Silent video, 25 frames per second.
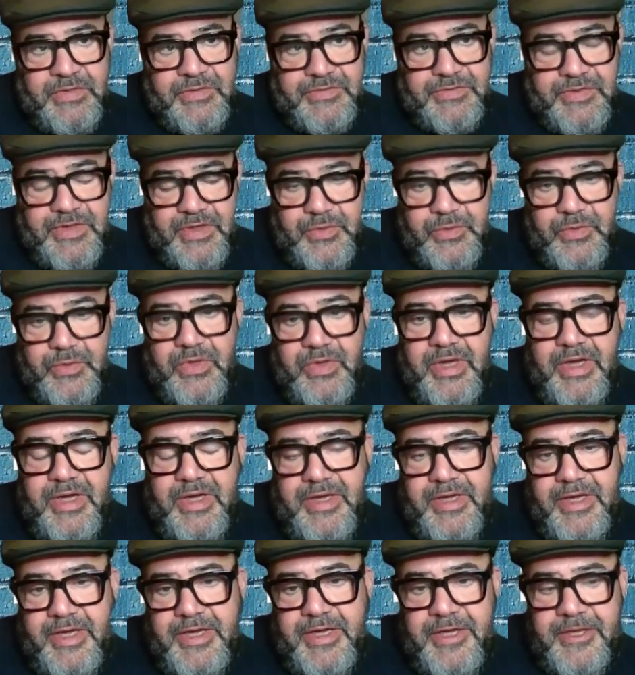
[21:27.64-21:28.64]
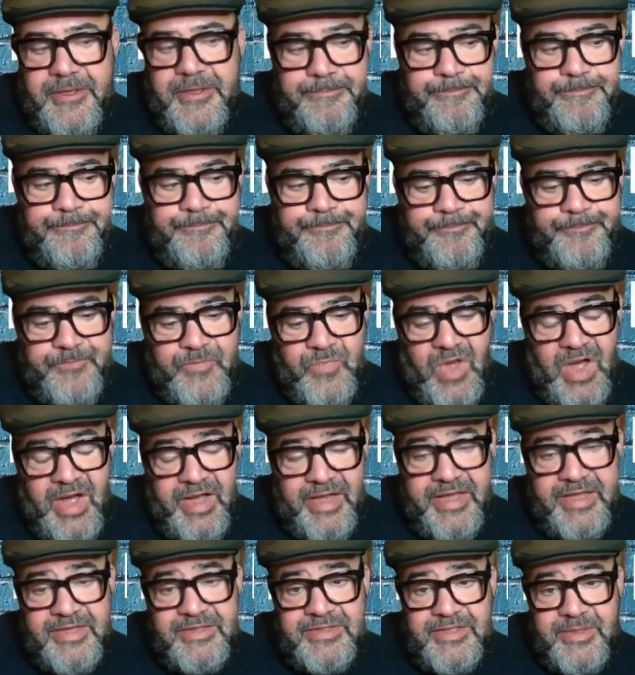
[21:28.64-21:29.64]
So
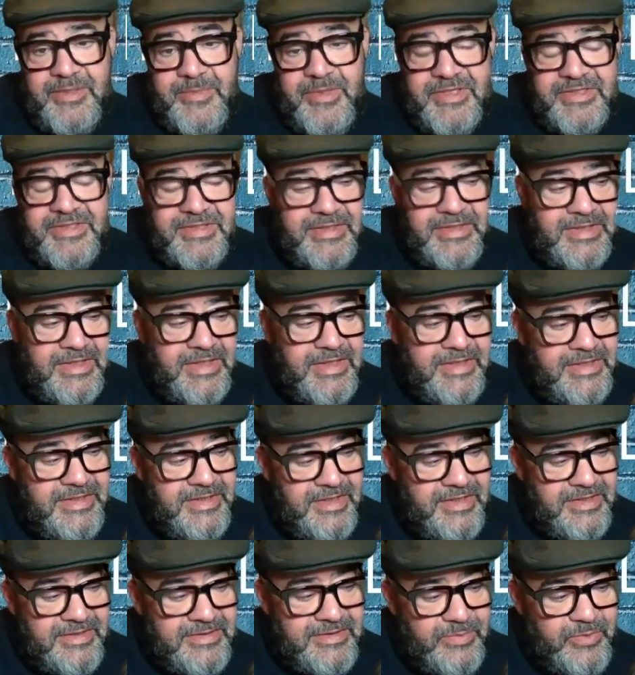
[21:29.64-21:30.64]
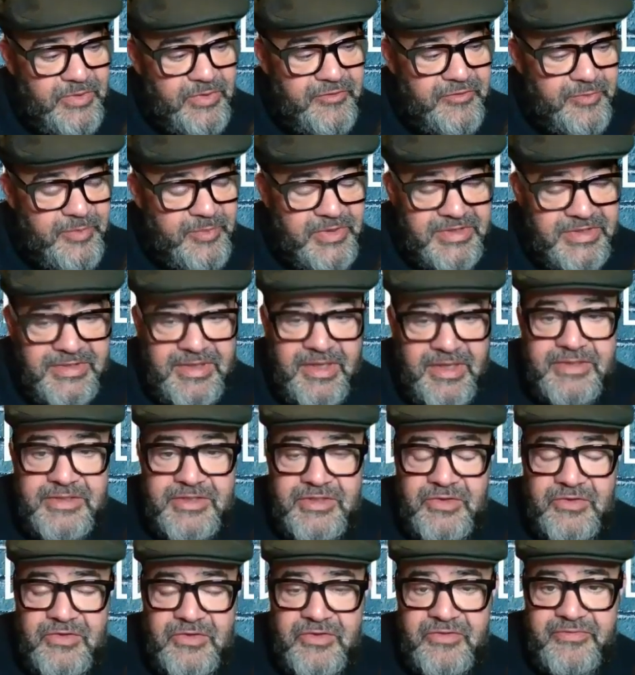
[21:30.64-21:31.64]
I guess domestically, it's worth me
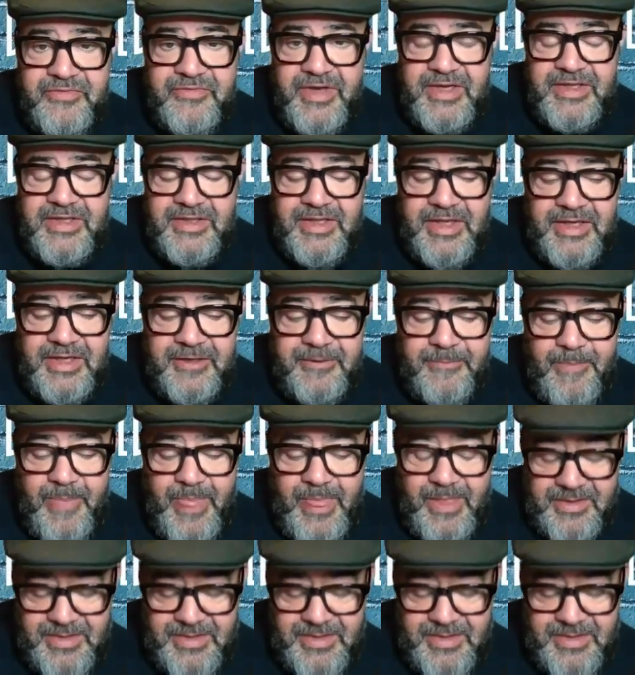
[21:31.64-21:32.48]
touching on the fact that